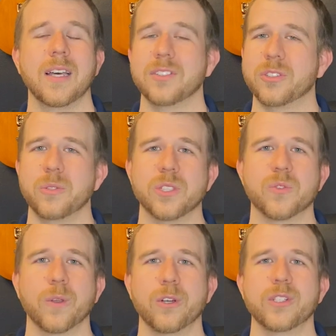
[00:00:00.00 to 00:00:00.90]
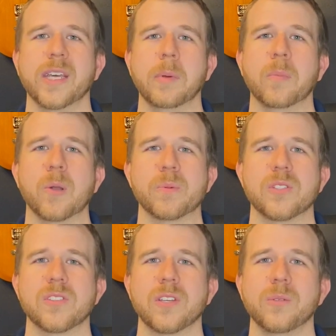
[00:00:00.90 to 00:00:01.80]
just do this for entertainment
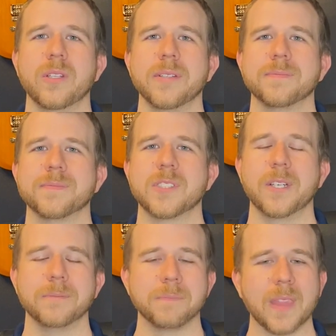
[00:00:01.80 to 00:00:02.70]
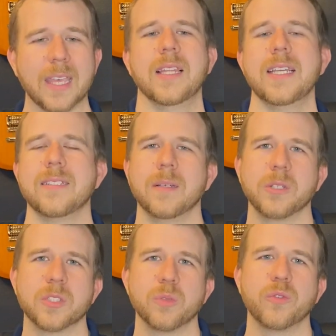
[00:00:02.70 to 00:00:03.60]
purposes only. So, last up,
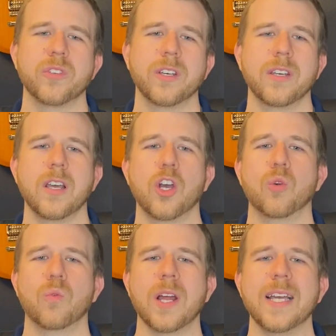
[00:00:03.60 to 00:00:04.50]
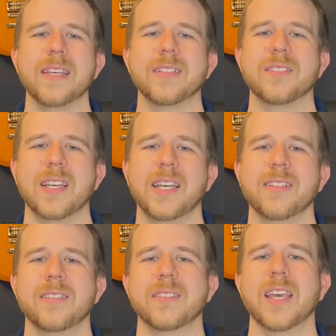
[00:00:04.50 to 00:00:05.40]
let's move to Arya
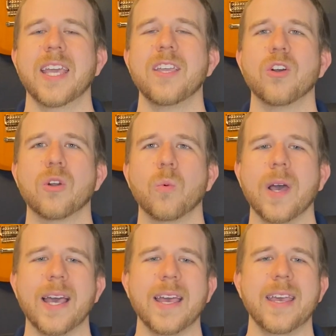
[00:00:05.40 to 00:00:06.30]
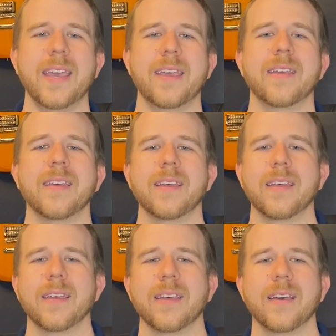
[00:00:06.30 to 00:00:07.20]
Sciences, ARYA.
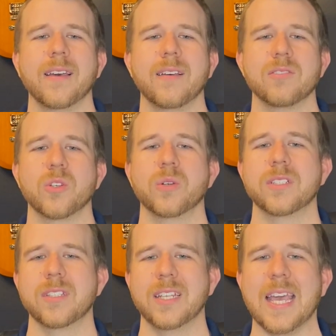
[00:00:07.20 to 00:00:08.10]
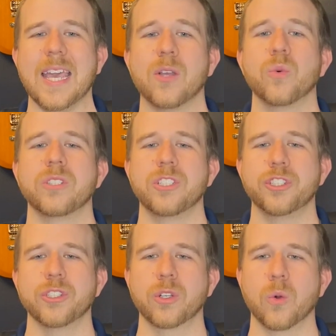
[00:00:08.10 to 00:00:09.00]
So it's an
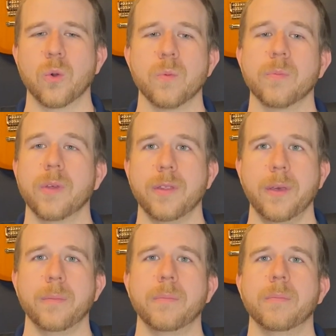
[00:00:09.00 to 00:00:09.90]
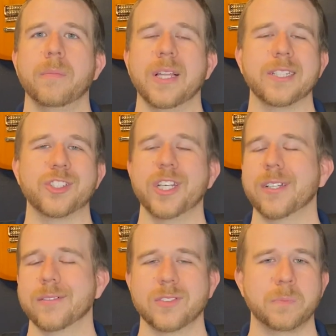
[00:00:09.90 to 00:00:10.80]
acquisition corp. Yep, blank
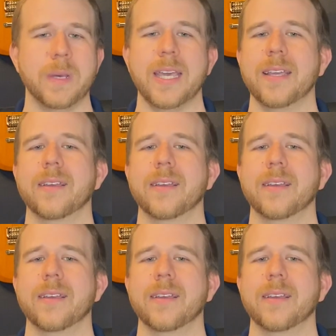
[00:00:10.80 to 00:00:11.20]
check, SPAC,